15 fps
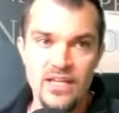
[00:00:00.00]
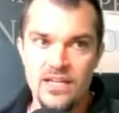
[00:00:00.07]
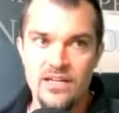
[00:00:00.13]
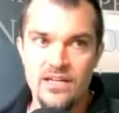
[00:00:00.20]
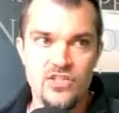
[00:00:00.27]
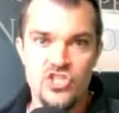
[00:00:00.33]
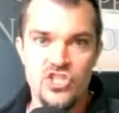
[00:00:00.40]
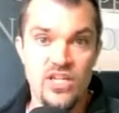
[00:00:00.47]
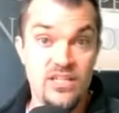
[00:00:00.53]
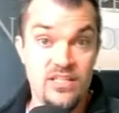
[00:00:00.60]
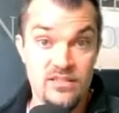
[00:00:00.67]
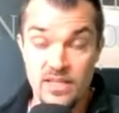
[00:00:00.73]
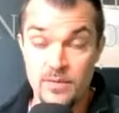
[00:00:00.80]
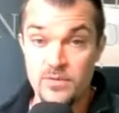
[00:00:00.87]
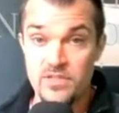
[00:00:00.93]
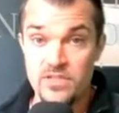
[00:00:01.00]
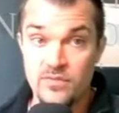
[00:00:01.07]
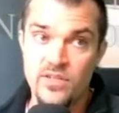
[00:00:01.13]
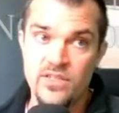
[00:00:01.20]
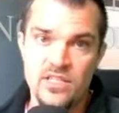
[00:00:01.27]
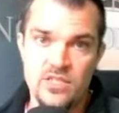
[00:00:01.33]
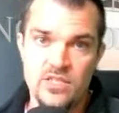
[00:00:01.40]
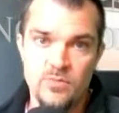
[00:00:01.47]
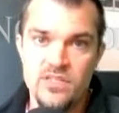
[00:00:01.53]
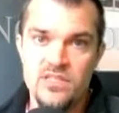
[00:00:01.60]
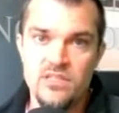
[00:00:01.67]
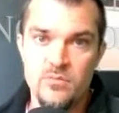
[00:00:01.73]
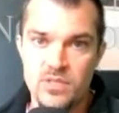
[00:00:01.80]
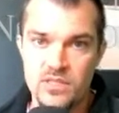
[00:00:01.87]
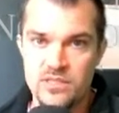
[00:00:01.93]
kind of the shady, slimy stuff that takes place
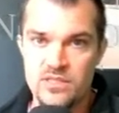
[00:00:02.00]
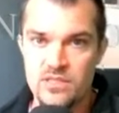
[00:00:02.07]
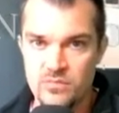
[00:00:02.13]
in the business